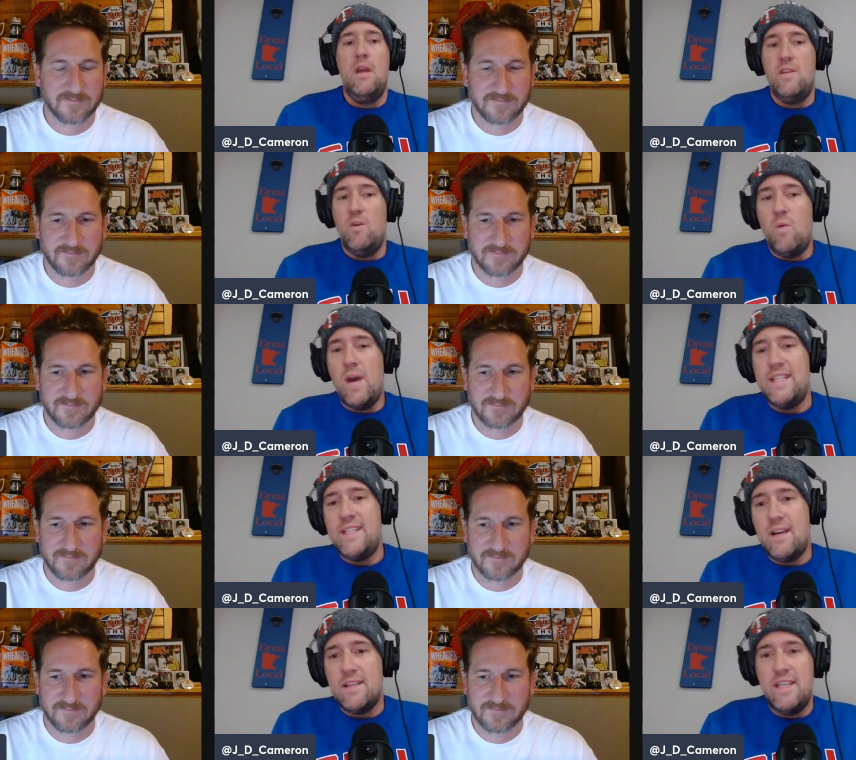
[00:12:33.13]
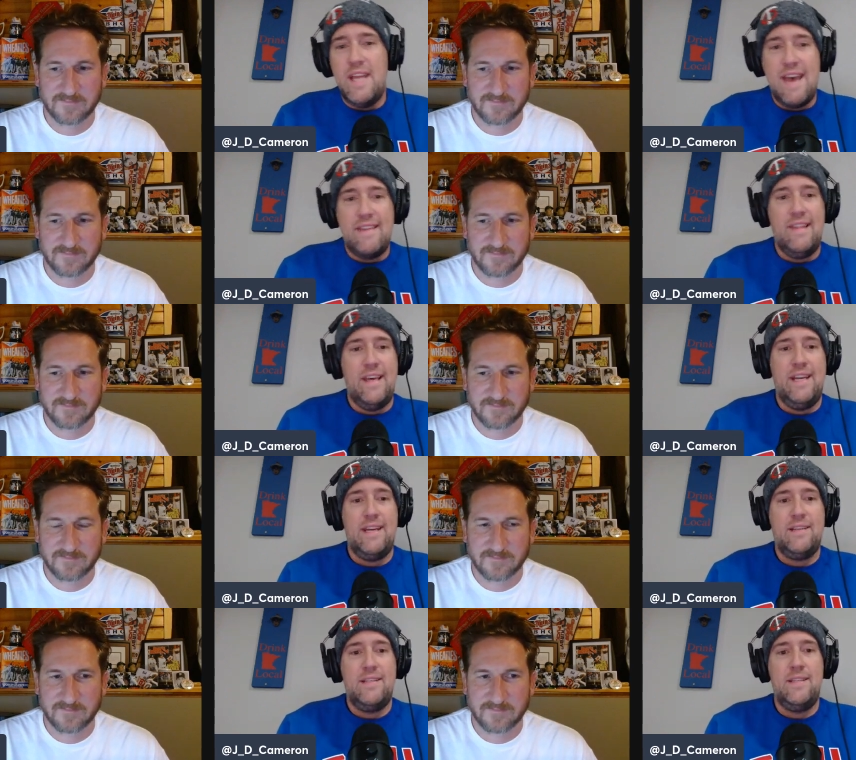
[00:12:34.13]
Speaker 1: The White Sox and
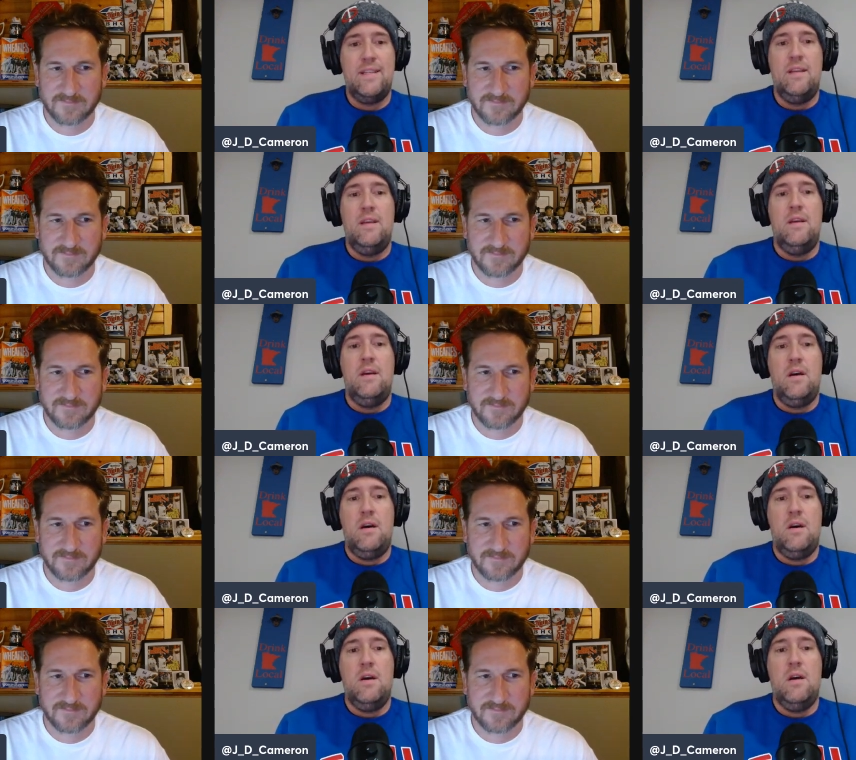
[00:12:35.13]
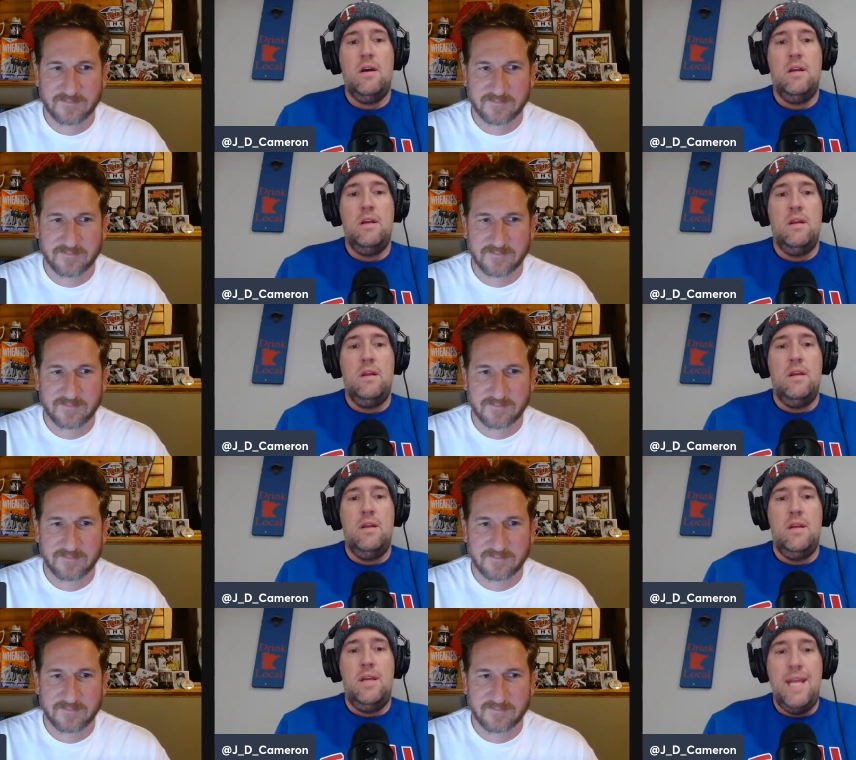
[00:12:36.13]
Athletics are
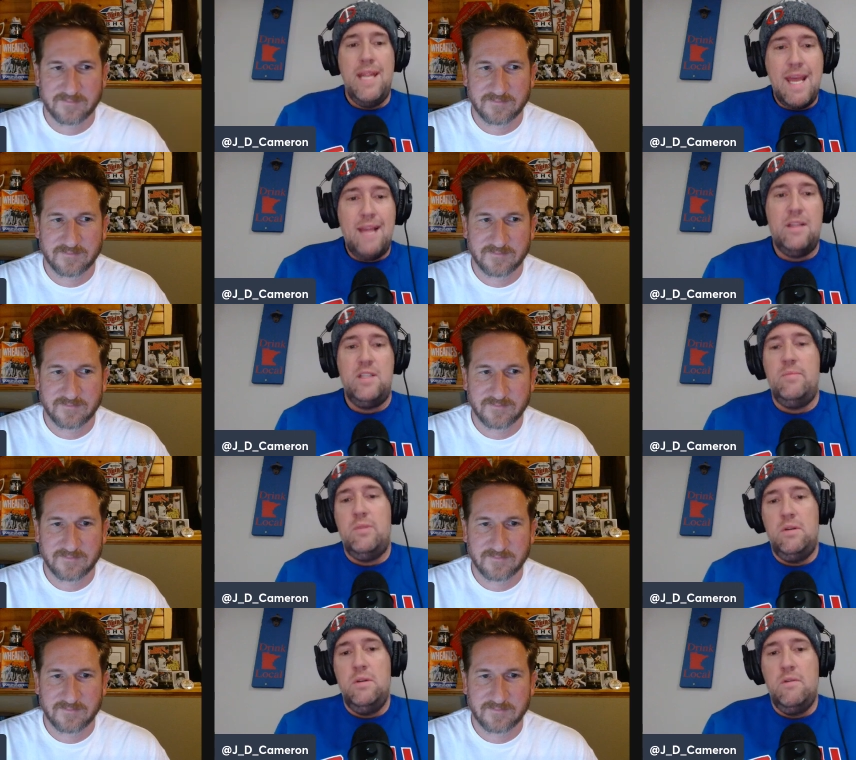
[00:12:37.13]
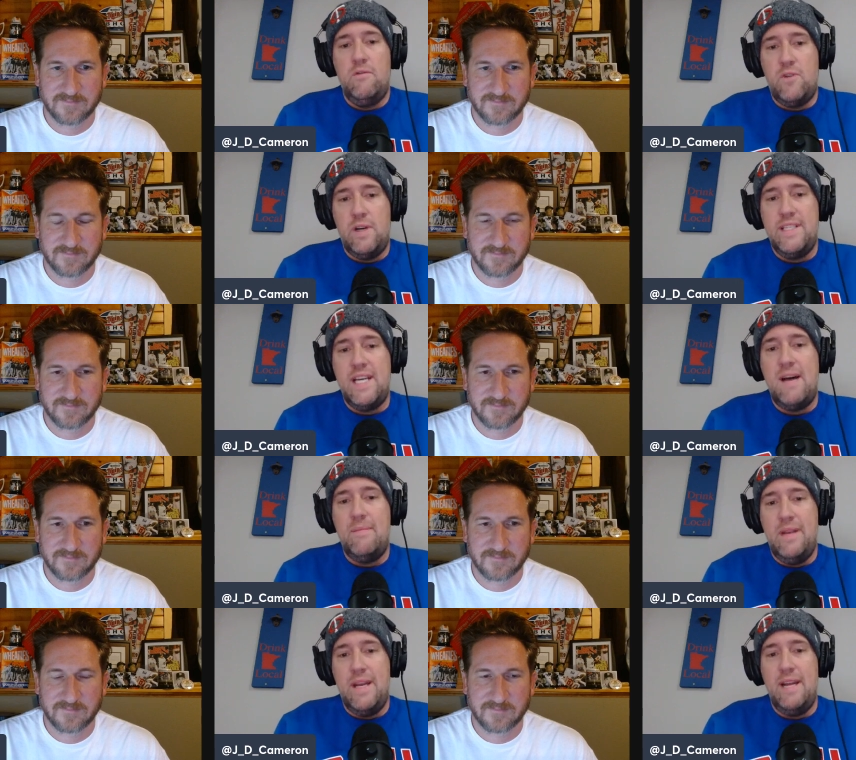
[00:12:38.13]
ineligible for a
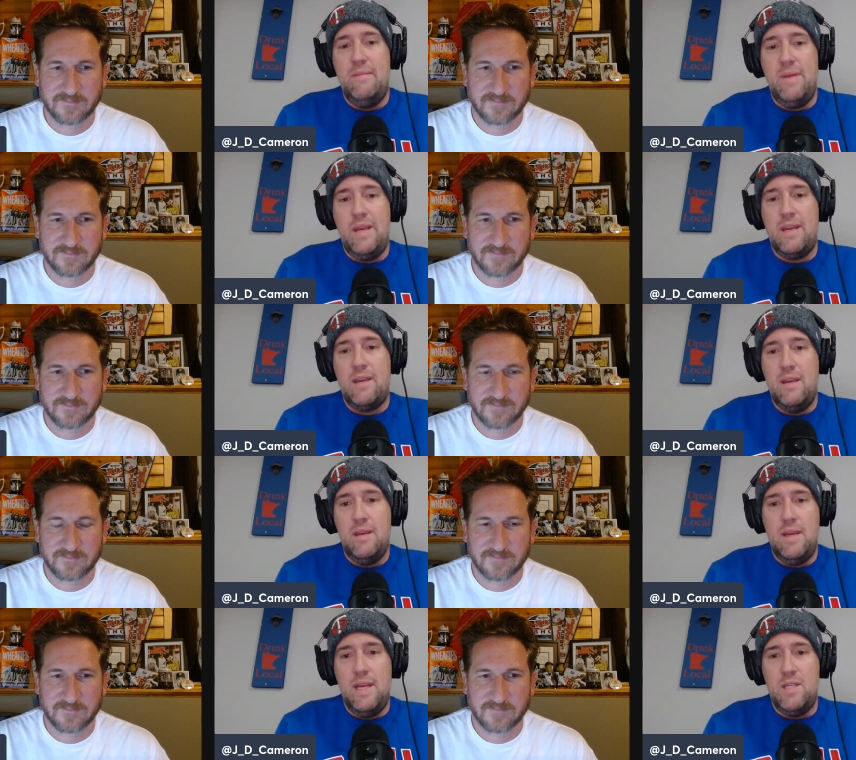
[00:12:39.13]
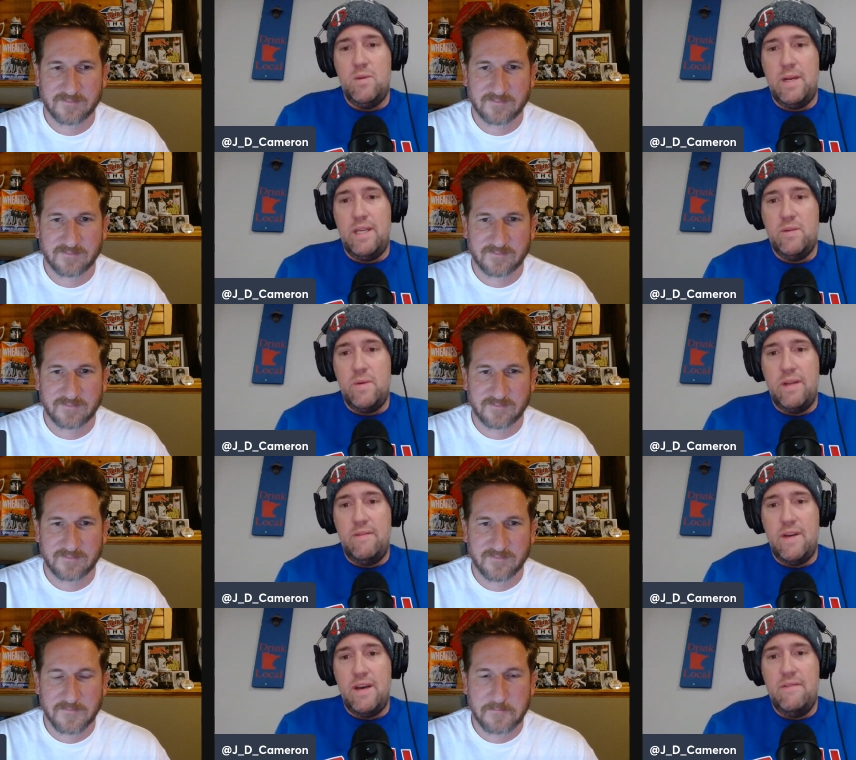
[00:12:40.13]
top nine pick in twenty
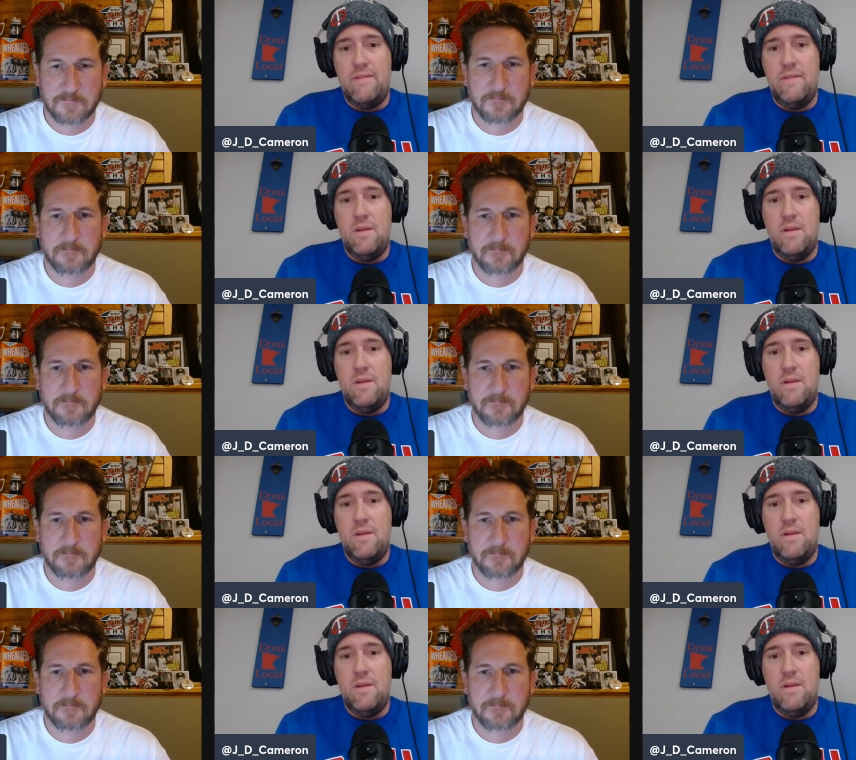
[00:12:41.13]
twenty-five.